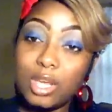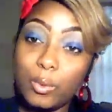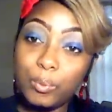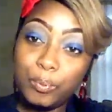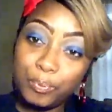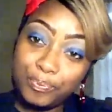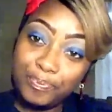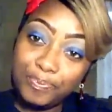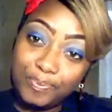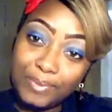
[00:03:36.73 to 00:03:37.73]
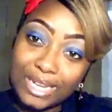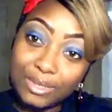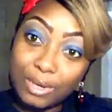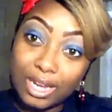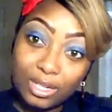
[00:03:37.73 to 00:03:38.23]
So,
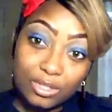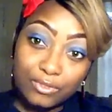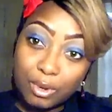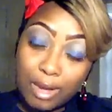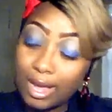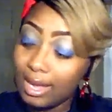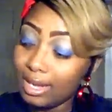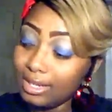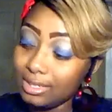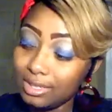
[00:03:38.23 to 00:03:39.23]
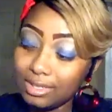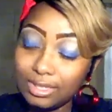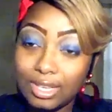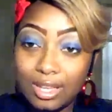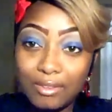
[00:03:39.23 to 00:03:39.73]
that's what I use for my
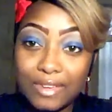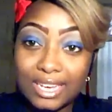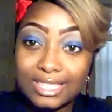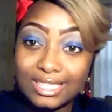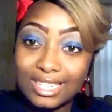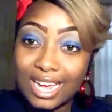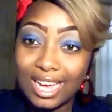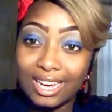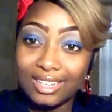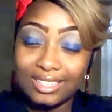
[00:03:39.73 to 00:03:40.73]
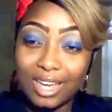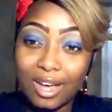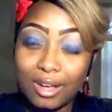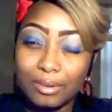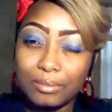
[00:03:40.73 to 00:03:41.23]
face today,
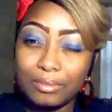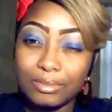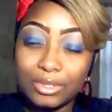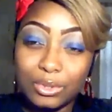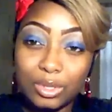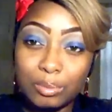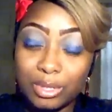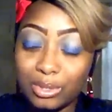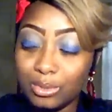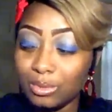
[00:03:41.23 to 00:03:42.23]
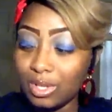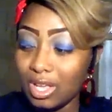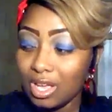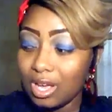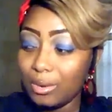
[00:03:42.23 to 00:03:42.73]
y'all. doing the blue
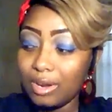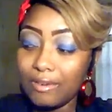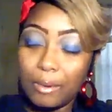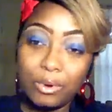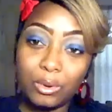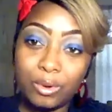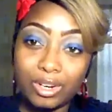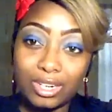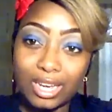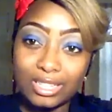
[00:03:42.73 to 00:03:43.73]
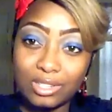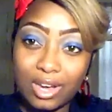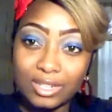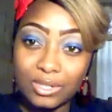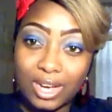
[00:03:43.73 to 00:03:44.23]
or whatever. I went to work today,
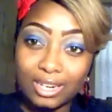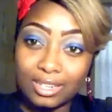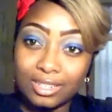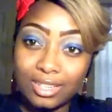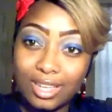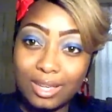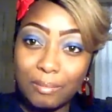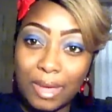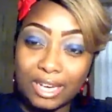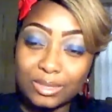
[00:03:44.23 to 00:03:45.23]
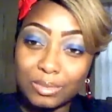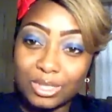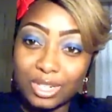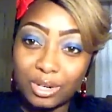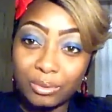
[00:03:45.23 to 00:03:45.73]
so I tried to match
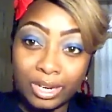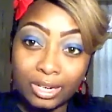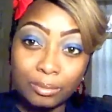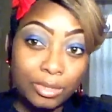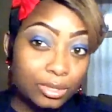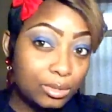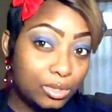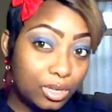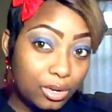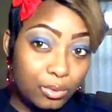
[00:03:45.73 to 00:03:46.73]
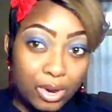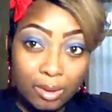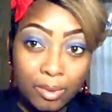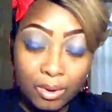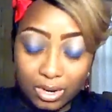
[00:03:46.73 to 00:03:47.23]
my shirt red and blue, you know, the
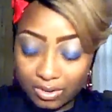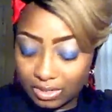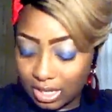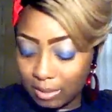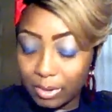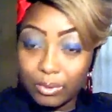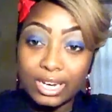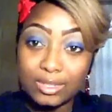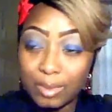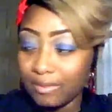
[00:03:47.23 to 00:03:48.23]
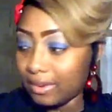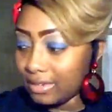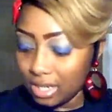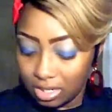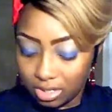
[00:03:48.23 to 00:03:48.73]
red bow and everything. But red is my
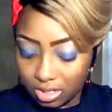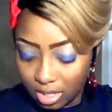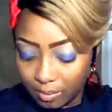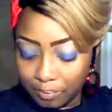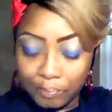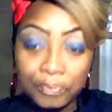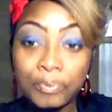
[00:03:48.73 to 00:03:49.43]
favorite color, so.